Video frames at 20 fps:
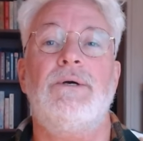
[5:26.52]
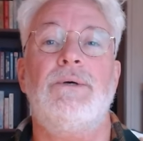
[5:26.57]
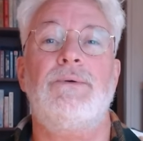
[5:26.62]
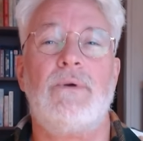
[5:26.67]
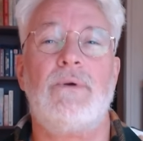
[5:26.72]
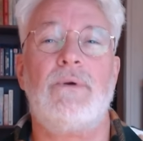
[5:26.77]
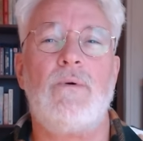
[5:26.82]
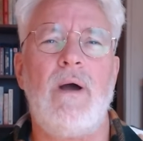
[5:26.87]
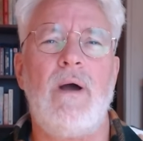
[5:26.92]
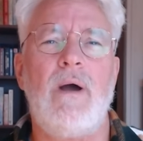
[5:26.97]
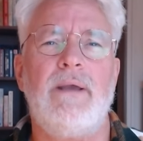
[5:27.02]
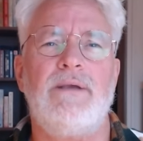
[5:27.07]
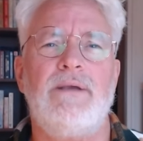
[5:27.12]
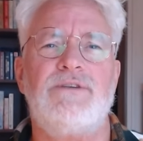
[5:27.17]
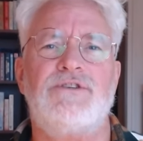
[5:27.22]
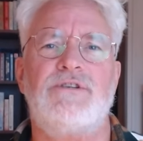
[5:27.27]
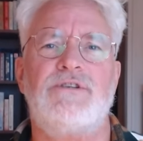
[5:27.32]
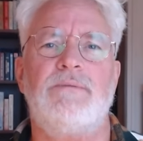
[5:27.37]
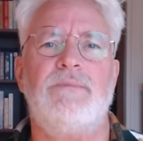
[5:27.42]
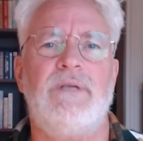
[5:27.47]

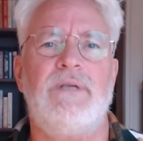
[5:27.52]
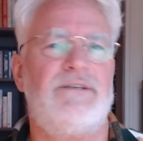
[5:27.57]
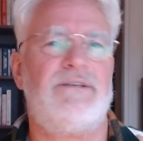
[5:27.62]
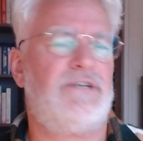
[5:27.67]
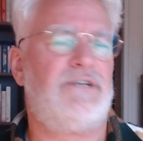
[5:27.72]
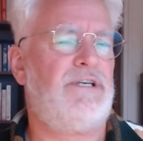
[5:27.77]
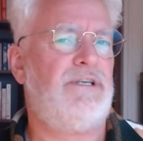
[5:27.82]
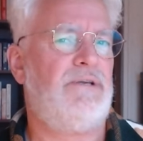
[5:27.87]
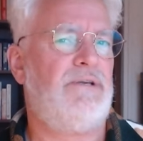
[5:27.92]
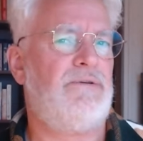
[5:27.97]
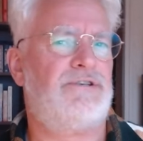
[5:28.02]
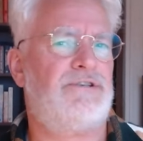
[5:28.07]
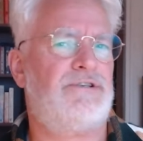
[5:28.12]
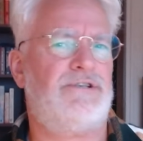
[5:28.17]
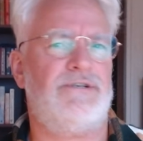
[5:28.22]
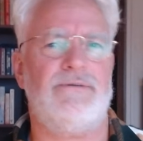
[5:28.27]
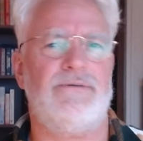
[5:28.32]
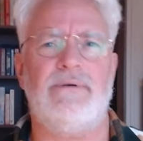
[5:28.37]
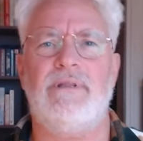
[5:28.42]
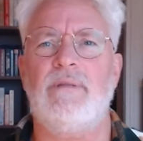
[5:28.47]
requires some getting used
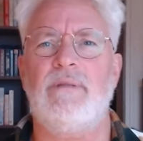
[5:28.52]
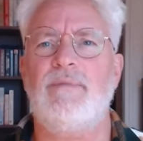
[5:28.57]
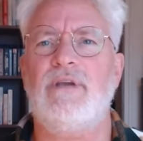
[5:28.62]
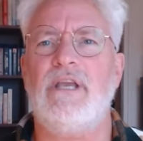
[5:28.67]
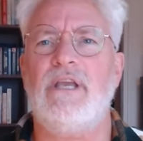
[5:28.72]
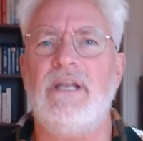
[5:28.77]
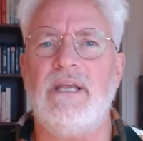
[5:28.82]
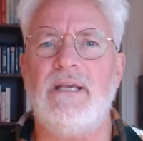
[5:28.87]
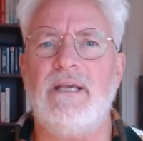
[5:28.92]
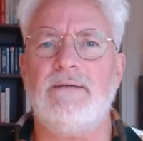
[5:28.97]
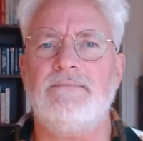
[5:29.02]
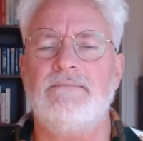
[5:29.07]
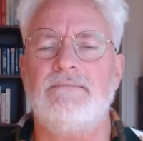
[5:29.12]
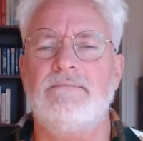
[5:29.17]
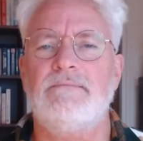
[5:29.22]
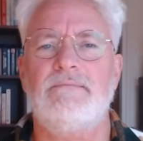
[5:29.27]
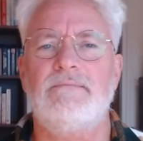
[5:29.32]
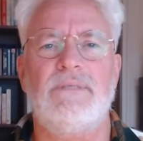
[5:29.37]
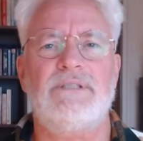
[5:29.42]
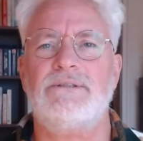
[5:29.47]
to in the beginning,
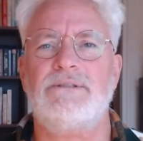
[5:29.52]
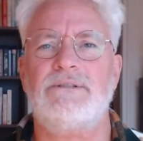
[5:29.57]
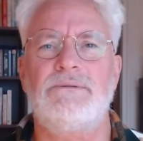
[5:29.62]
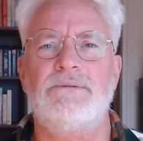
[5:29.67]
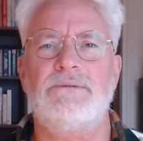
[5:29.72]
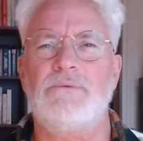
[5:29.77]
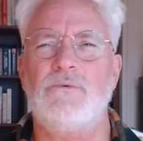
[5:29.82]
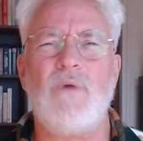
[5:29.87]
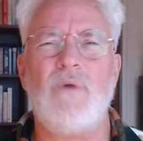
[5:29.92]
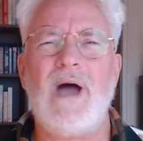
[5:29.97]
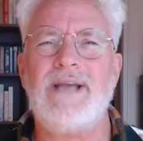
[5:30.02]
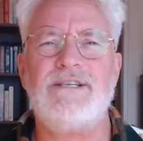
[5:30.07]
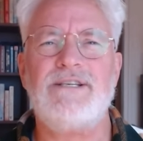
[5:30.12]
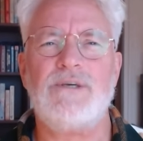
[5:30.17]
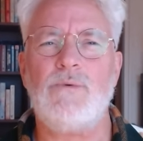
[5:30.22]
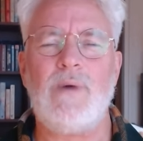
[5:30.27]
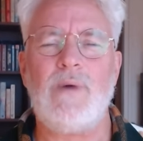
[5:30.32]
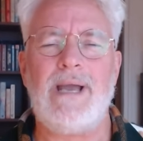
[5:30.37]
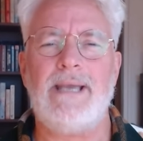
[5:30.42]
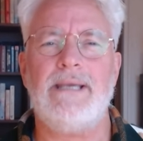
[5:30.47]
but right
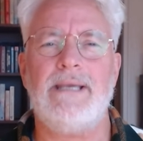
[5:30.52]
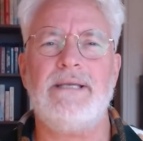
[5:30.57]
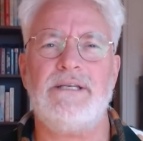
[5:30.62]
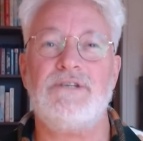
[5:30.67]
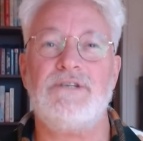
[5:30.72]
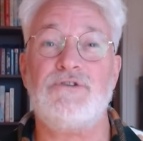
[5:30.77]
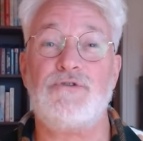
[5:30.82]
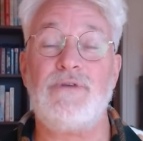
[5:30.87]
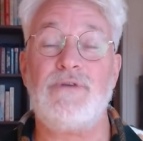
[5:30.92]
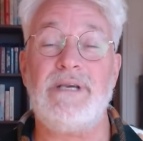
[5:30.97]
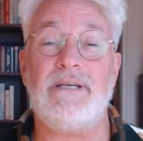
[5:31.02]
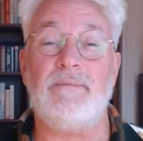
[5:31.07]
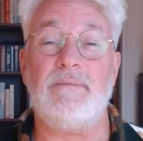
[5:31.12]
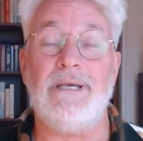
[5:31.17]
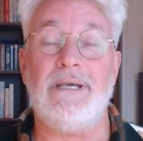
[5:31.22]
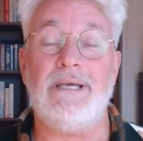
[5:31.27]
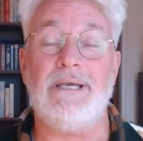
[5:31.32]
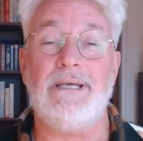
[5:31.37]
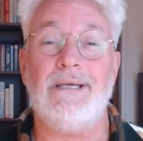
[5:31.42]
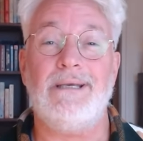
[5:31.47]
away it intrigued
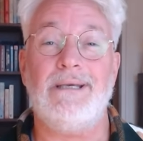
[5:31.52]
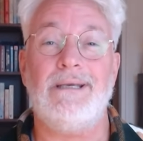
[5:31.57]
me.